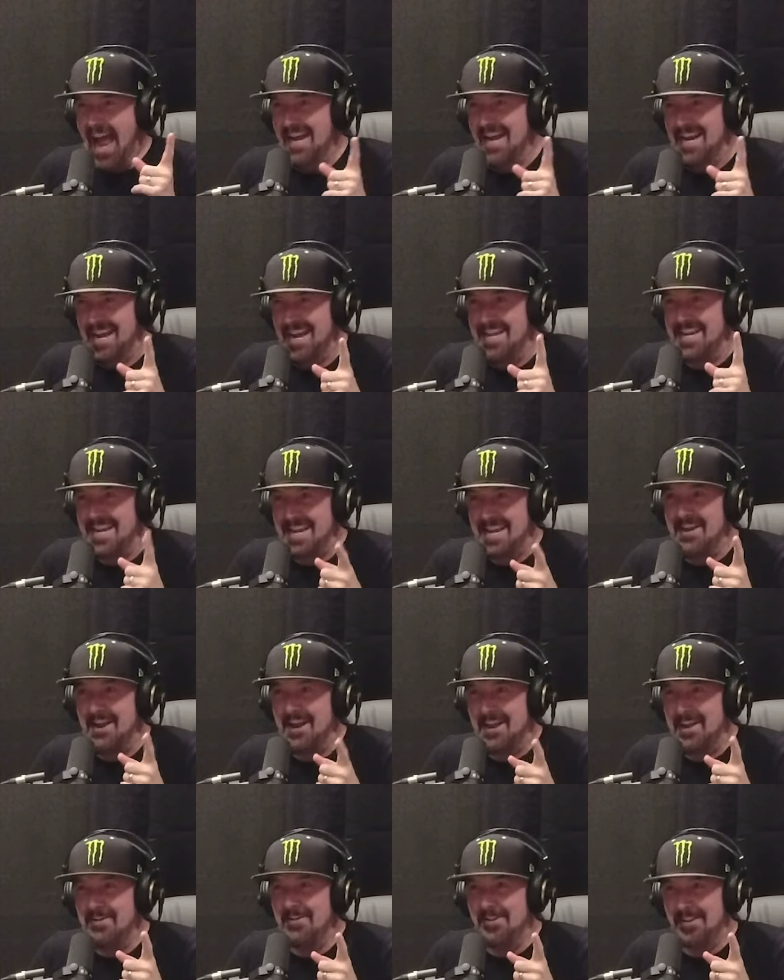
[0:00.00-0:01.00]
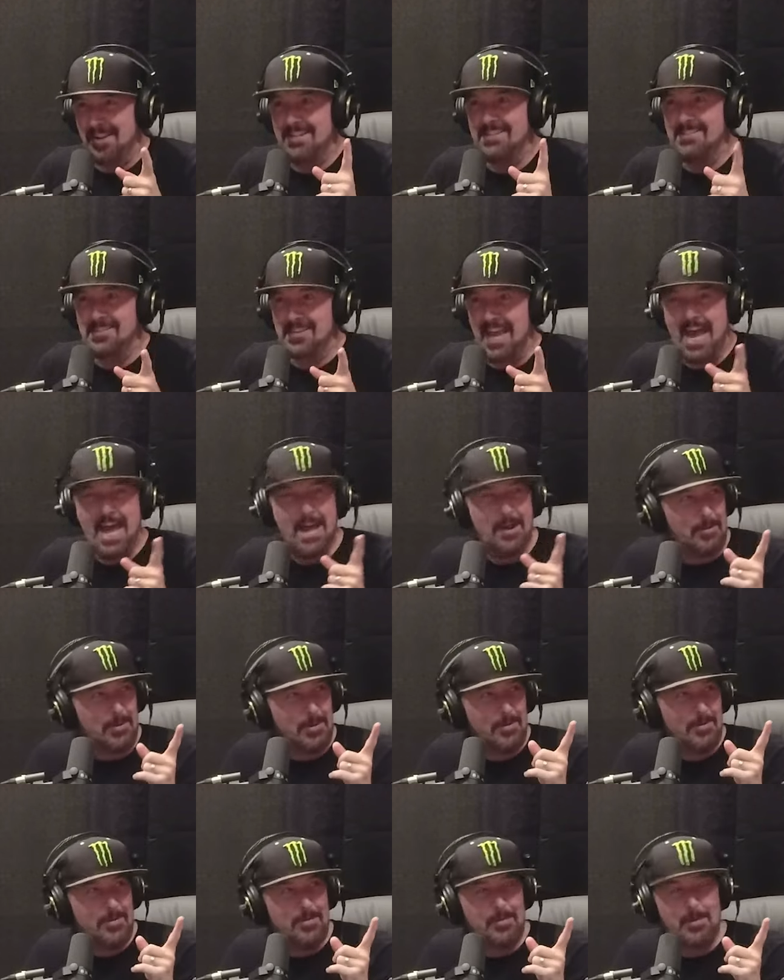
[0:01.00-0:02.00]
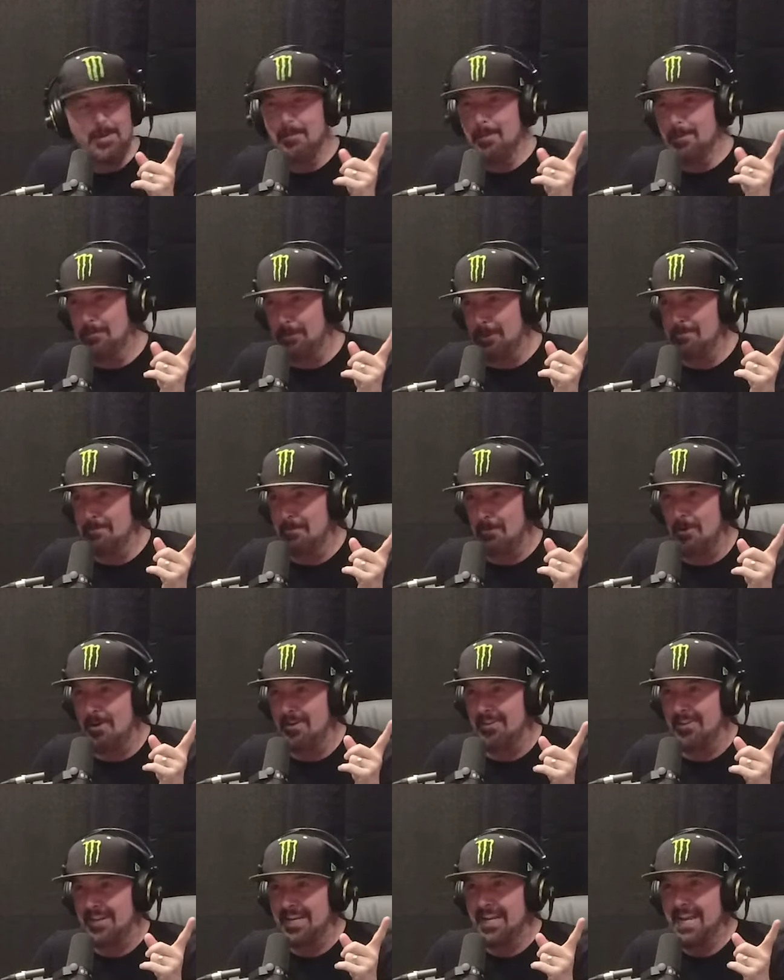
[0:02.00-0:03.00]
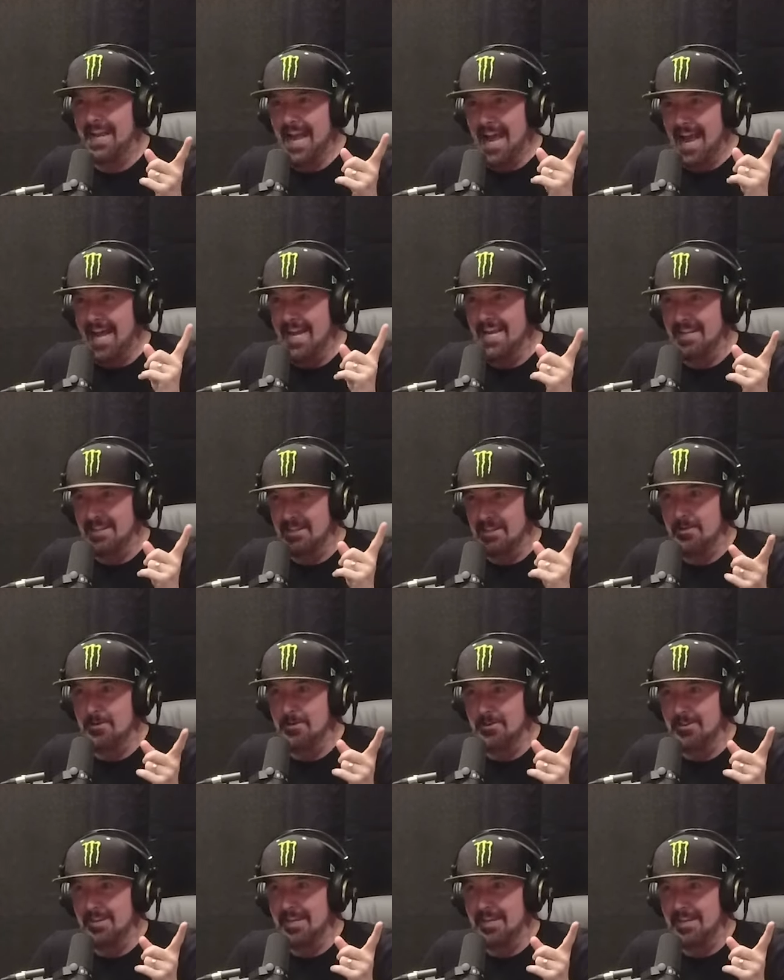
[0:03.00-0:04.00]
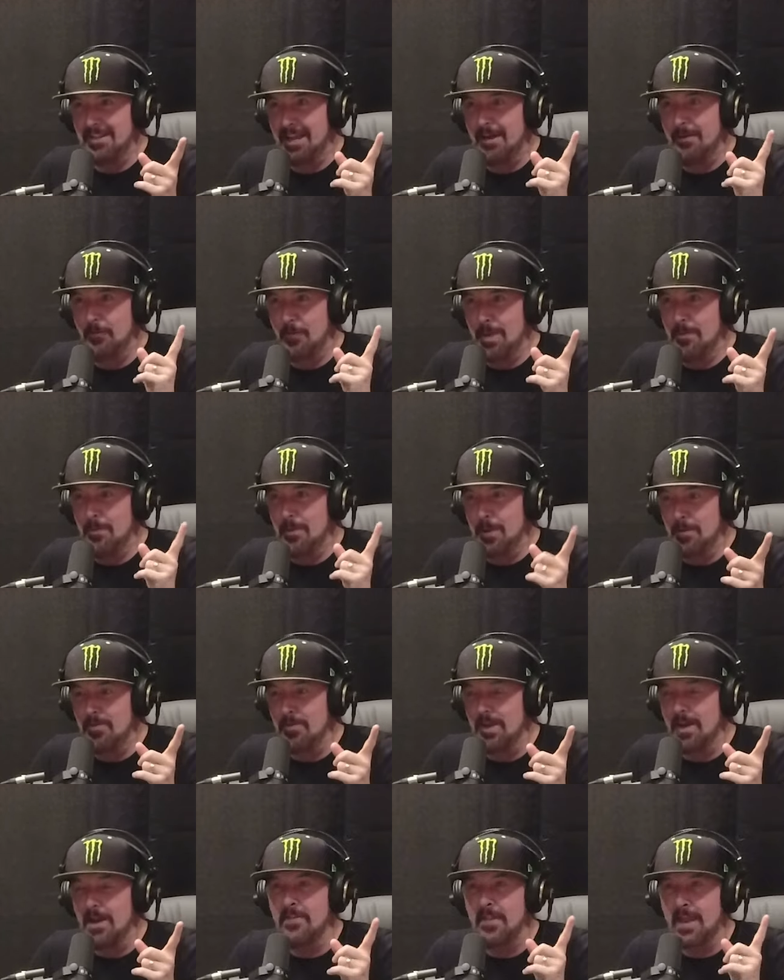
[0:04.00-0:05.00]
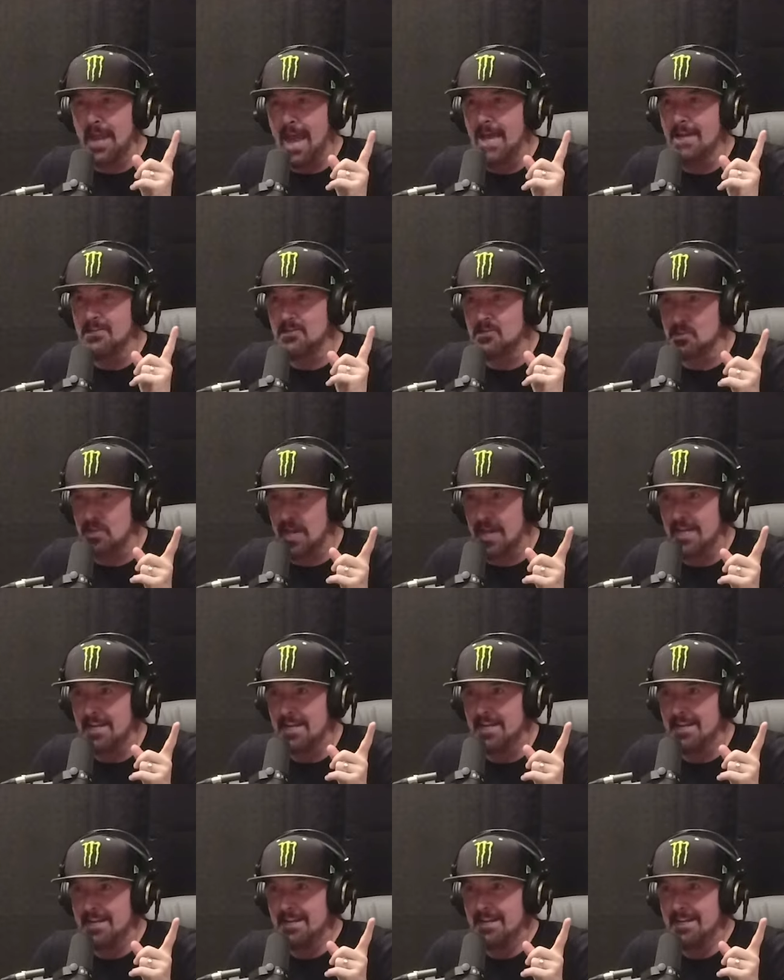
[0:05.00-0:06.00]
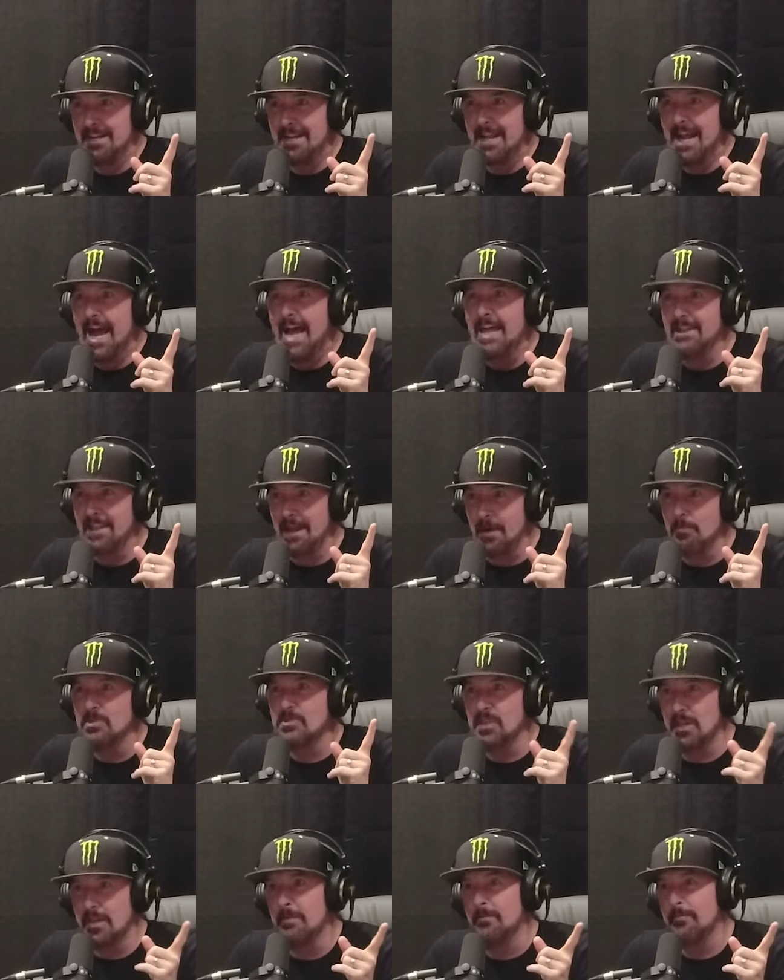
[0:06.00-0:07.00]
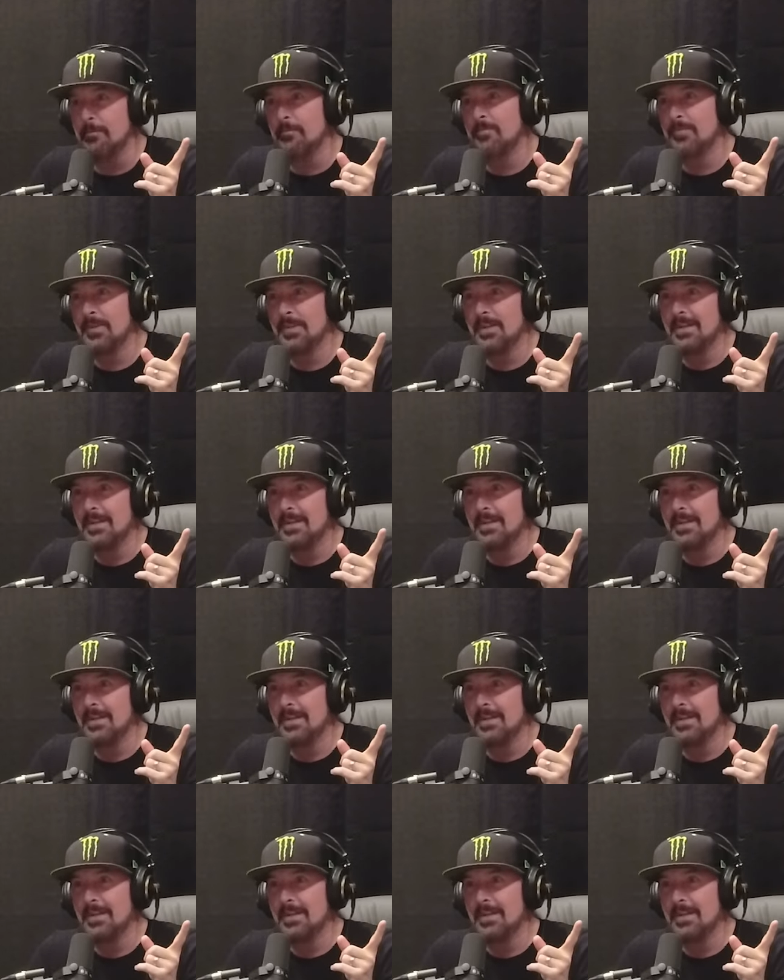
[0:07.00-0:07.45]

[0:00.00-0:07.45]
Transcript: Seattle. He, yeah. he, in Seattle, Portland, we, Portland, we, played Portland, Portland yeah. and he literally, like, we, we were there and they had a sighting, and that was him.